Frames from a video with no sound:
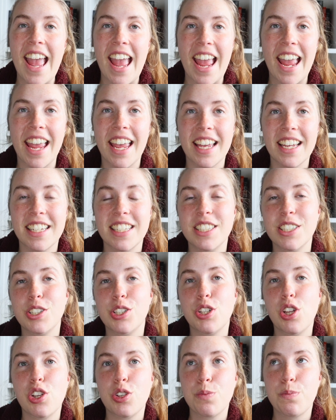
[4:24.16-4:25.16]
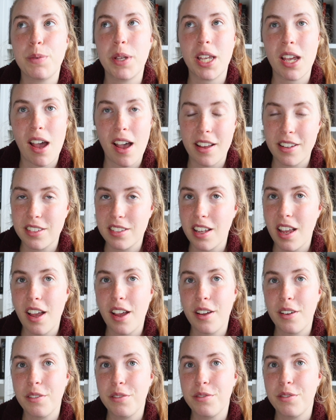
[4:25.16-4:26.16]
and because
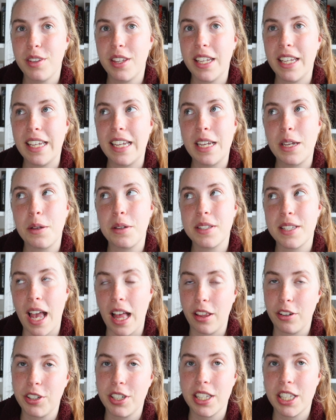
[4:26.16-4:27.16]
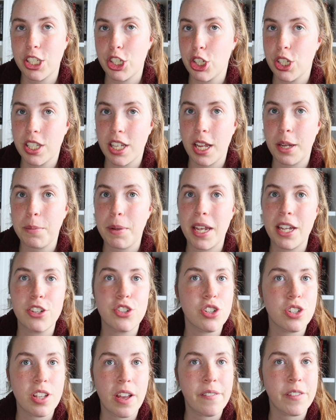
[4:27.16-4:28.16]
of the salary that she's getting paid,
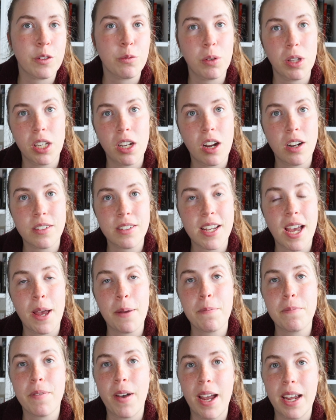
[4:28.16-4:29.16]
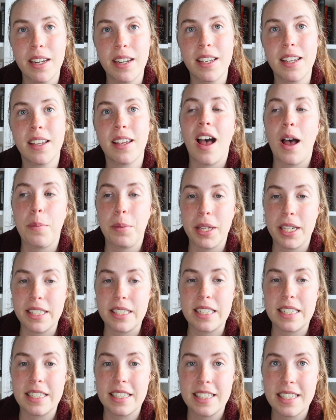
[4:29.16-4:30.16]
she's having a really hard time finding a place
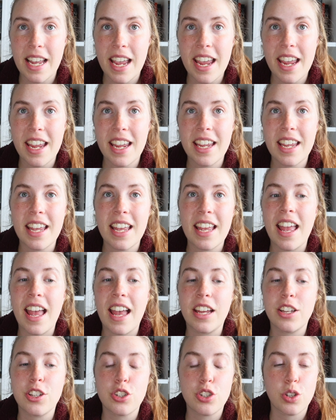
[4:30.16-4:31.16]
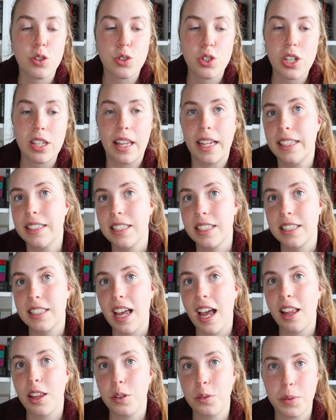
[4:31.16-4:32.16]
to stay, and so she lets
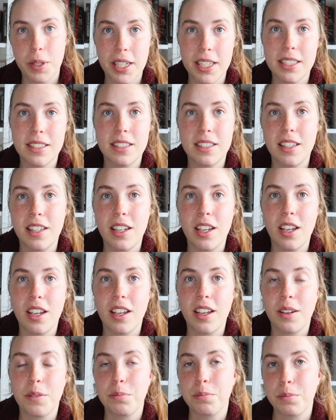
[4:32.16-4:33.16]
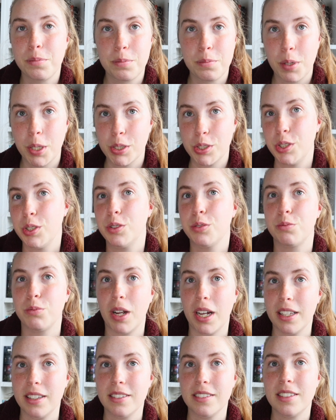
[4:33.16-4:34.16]
Eloise, the person who
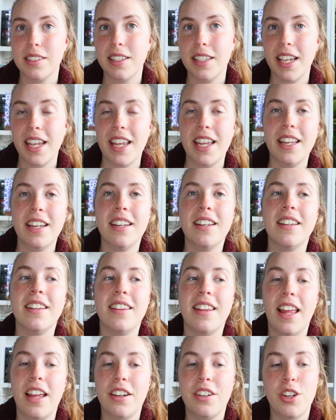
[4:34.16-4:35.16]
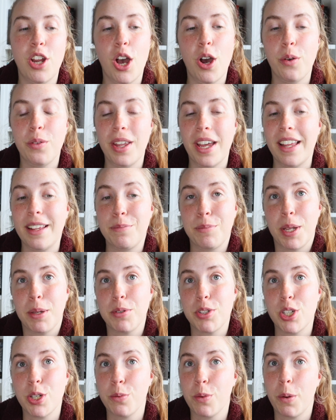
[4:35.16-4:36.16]
runs the inn, know that maybe
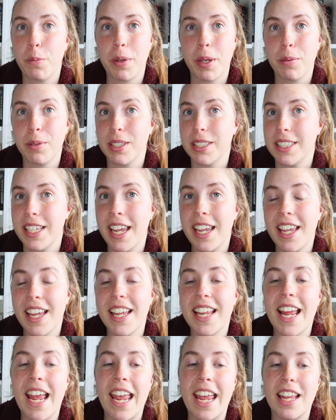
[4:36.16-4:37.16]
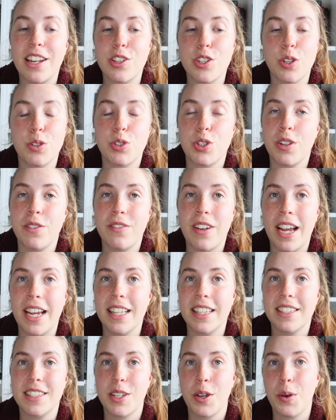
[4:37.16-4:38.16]
she won't be able to take it, and
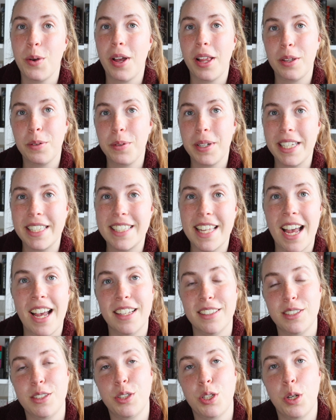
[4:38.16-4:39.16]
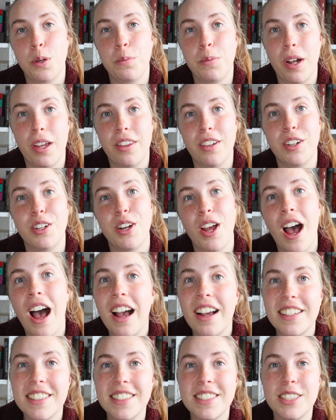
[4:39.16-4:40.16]
so Eloise asks her brother
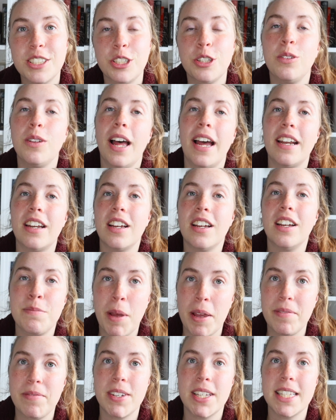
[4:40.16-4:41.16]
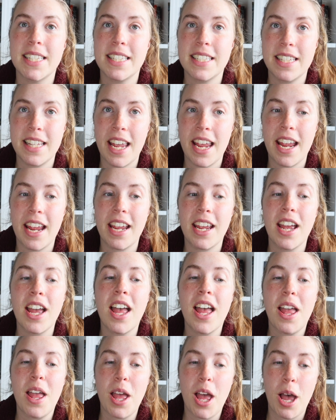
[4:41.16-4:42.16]
Knox to let Memphis stay
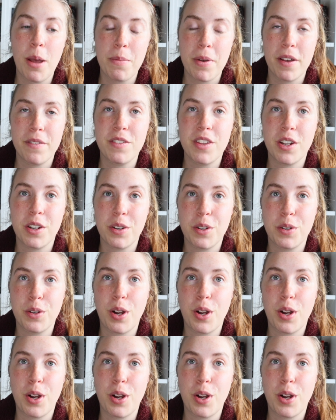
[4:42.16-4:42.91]
above their